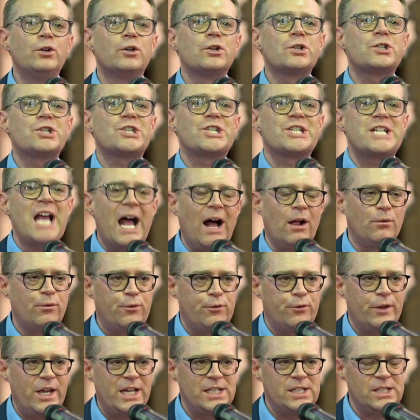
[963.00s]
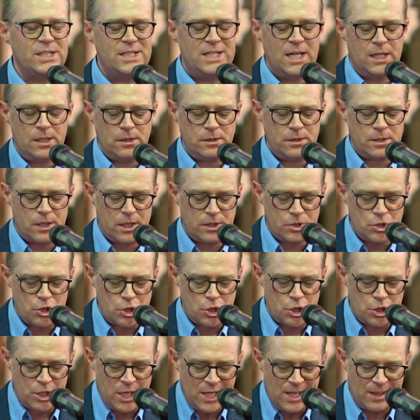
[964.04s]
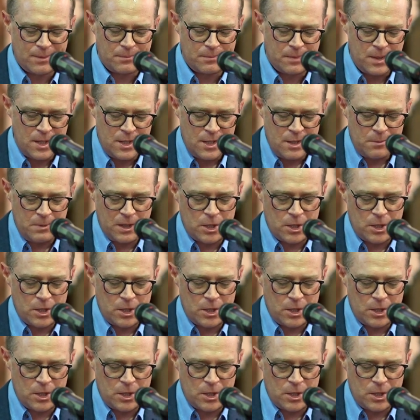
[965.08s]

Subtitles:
yourself in guilt and shame